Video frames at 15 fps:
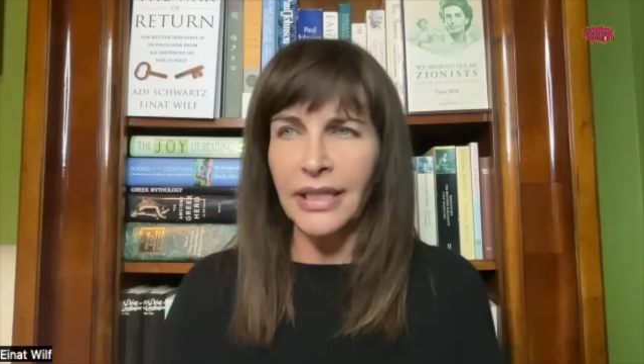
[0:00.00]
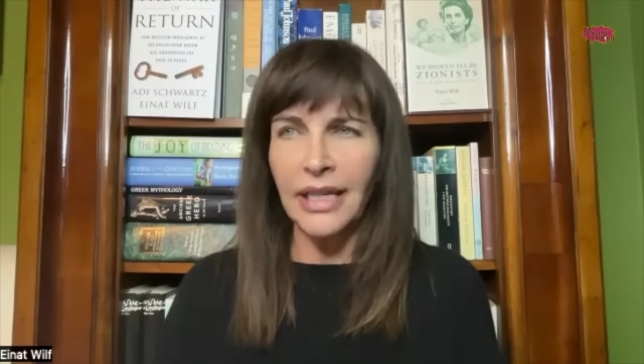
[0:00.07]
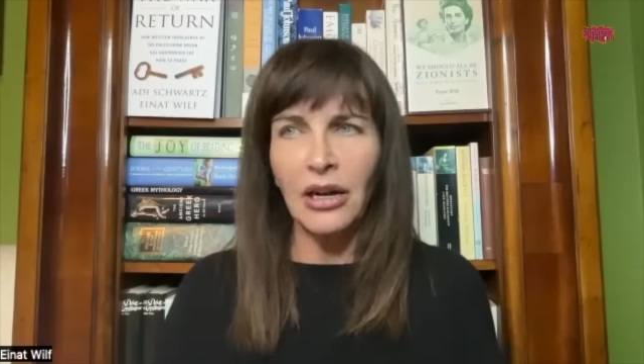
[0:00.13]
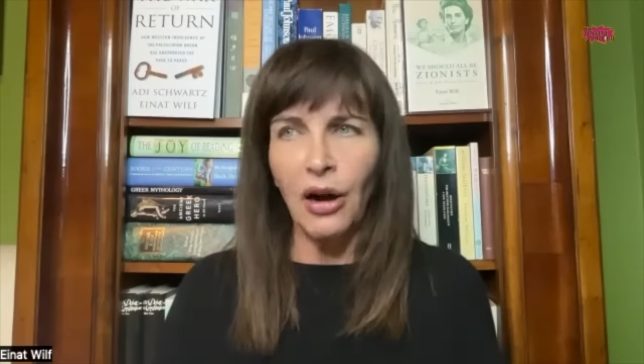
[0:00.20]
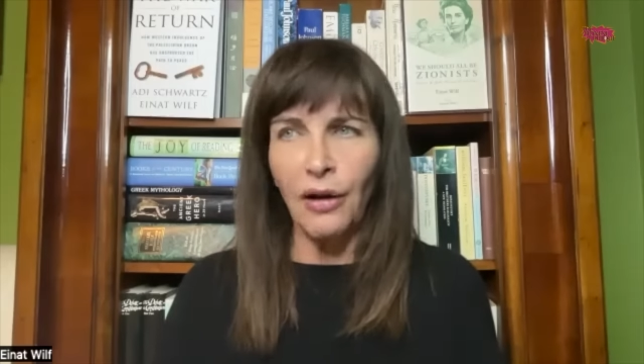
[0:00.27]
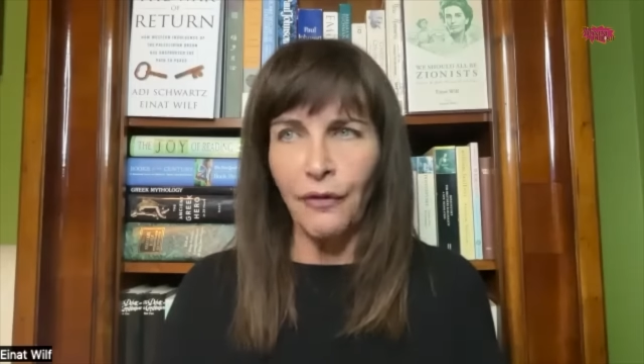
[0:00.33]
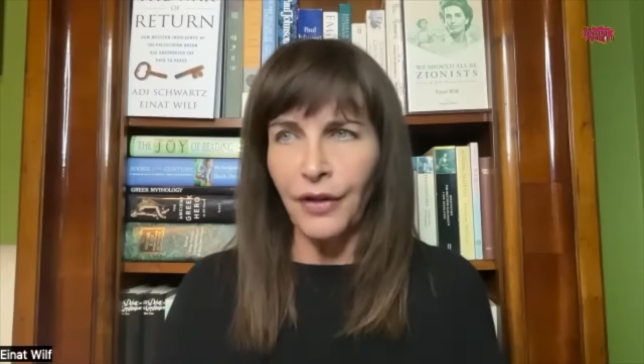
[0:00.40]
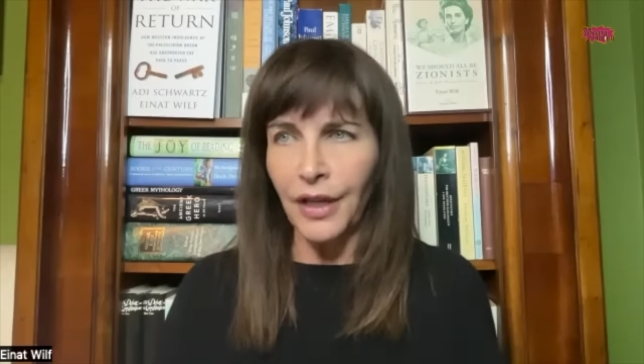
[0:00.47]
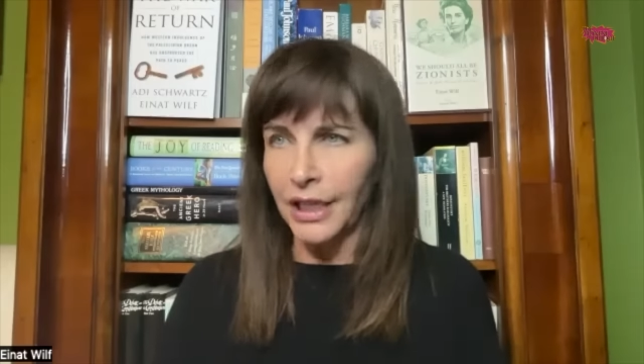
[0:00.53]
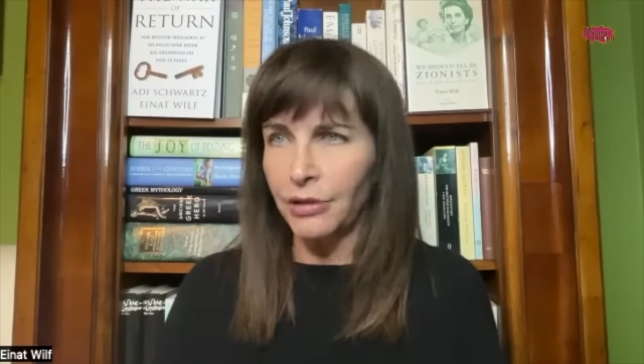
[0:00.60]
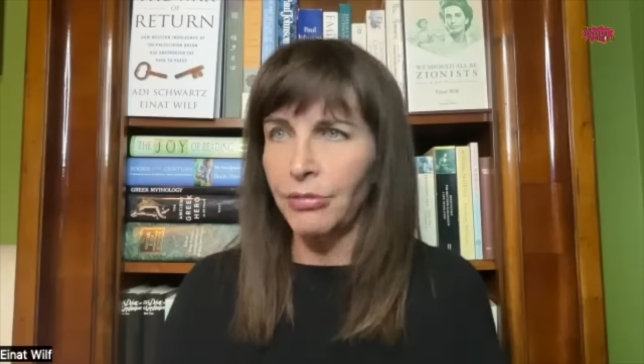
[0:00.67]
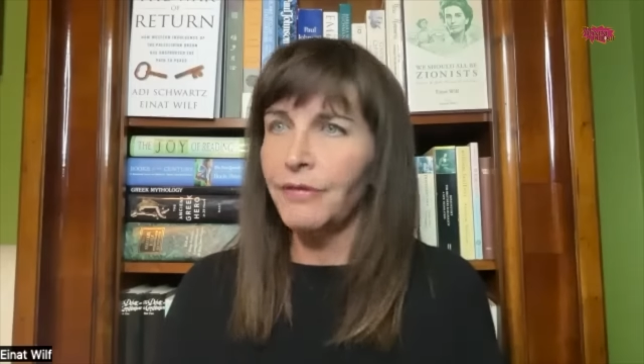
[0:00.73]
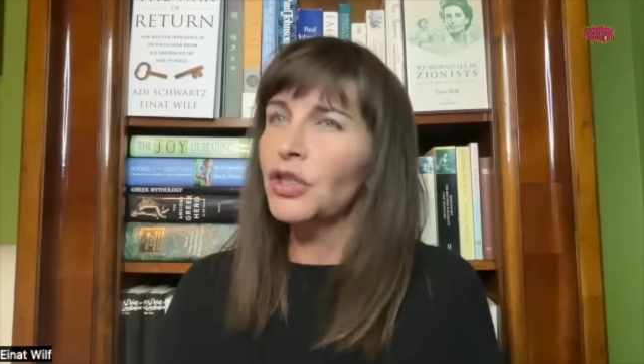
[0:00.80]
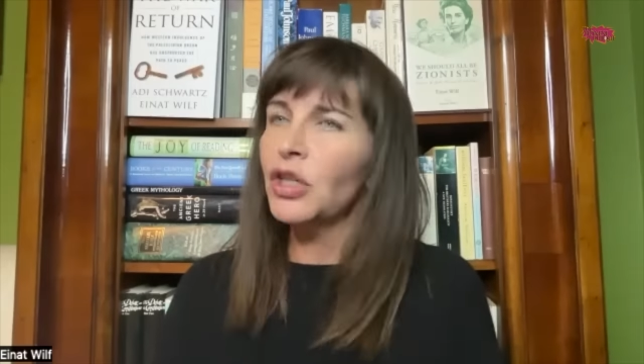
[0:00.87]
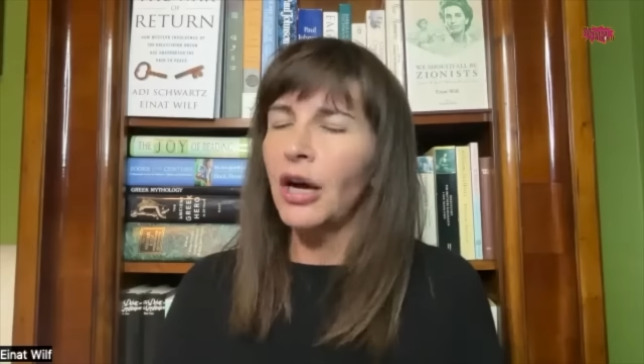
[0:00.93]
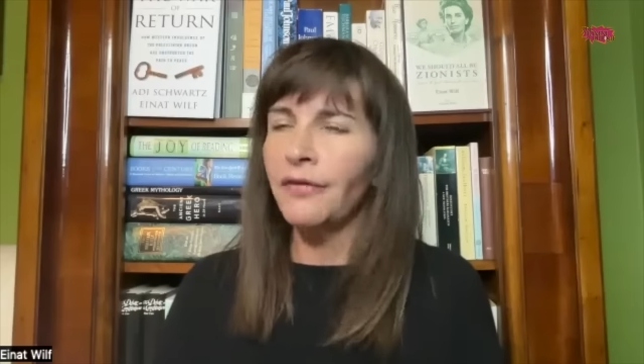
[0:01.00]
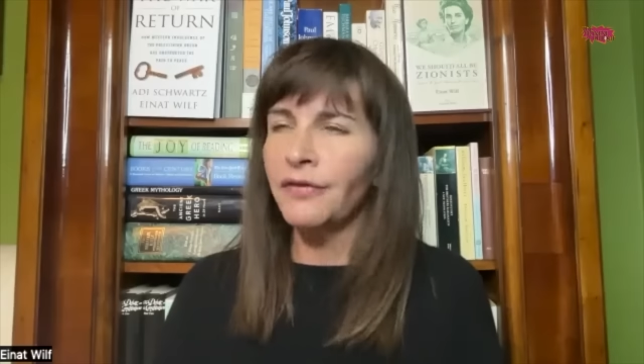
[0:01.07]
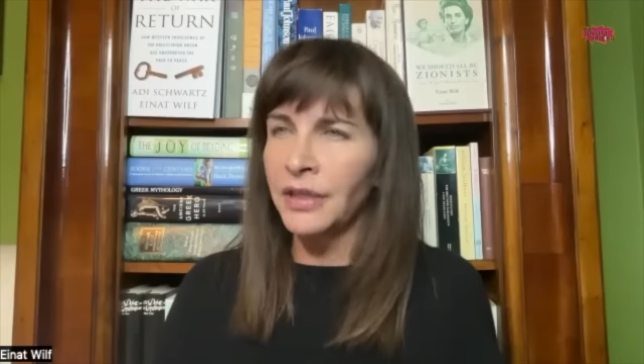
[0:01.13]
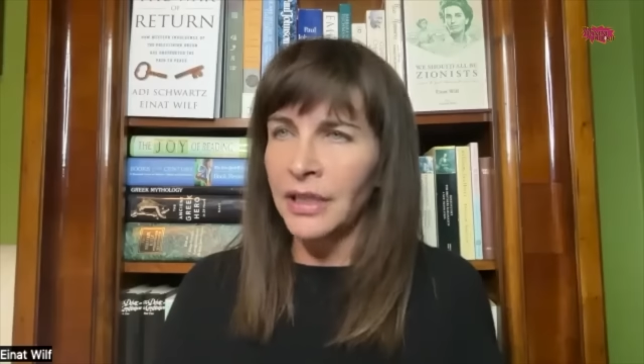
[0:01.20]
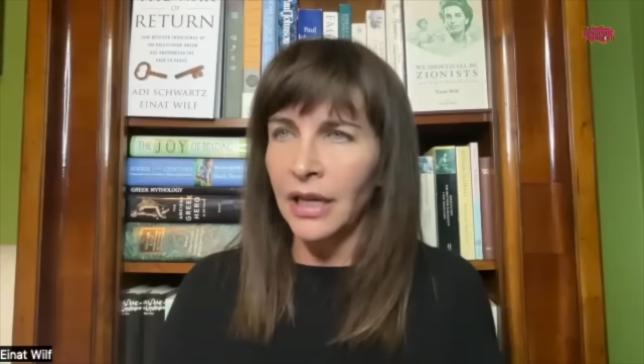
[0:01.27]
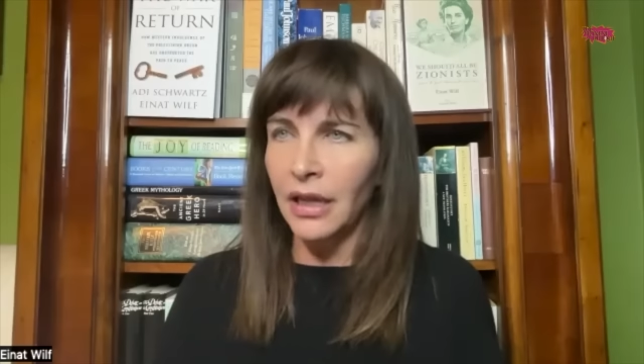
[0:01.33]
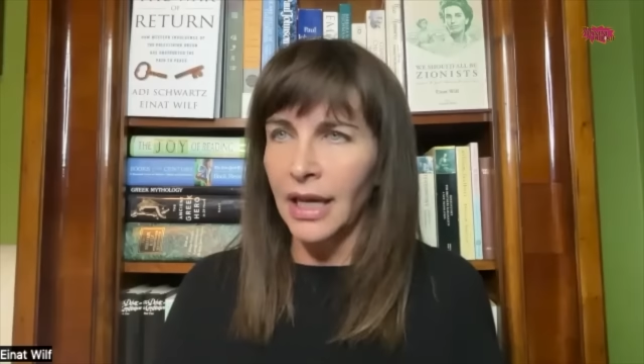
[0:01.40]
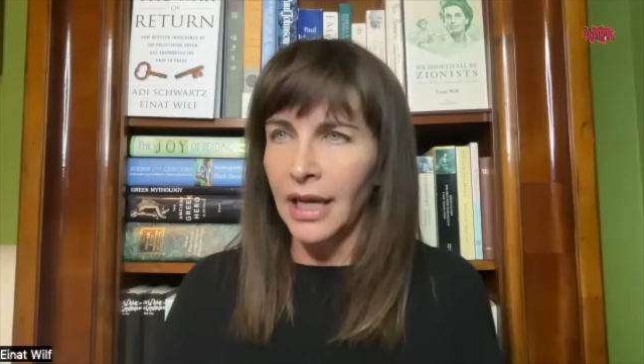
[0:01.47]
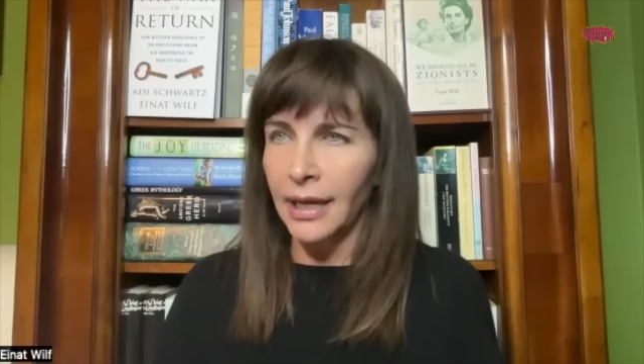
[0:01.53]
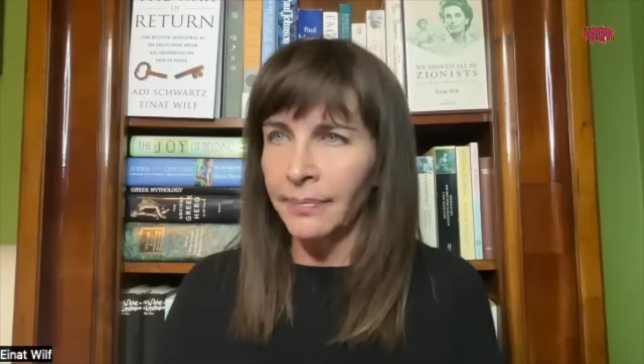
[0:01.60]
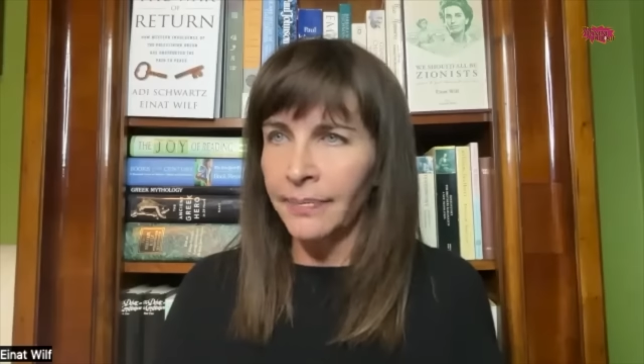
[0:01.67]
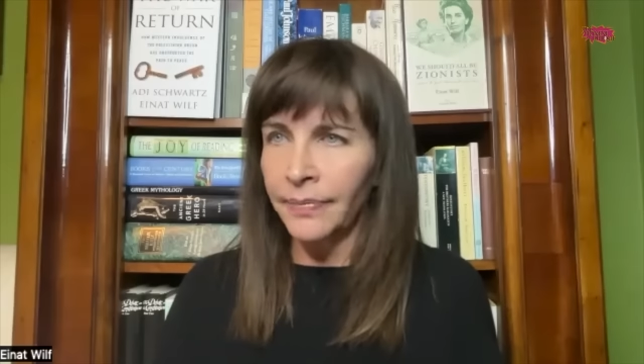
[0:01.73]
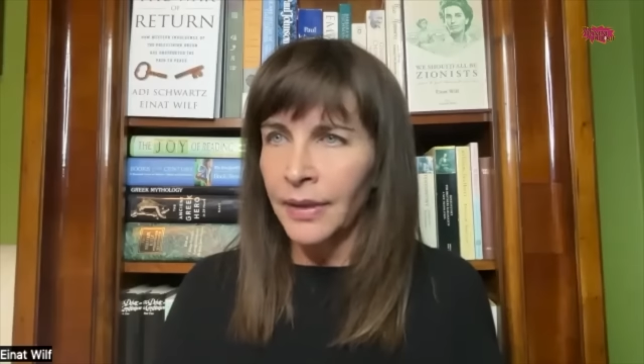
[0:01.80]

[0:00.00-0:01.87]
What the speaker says: conflict. We've solved nothing.